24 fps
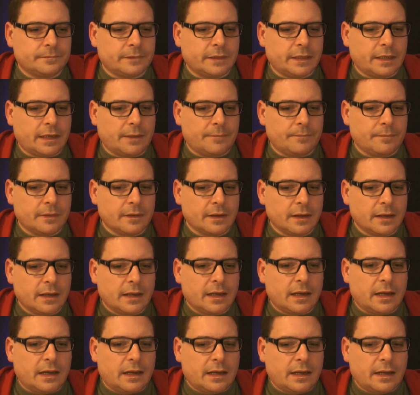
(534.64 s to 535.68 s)
yeah,
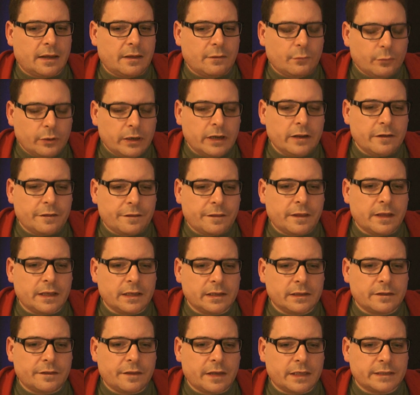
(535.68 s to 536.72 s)
I really
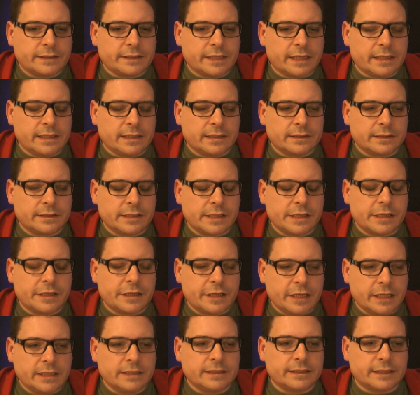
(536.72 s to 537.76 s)
think they're setting
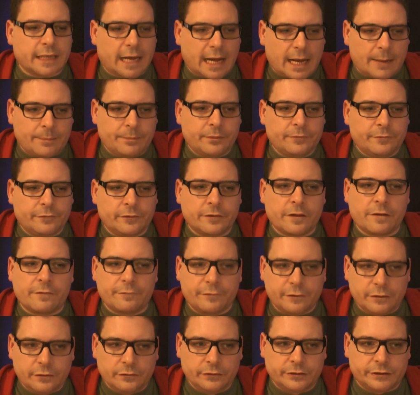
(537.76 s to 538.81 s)
things up for the
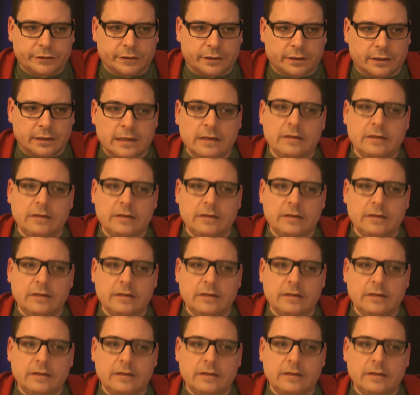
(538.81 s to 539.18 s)
future,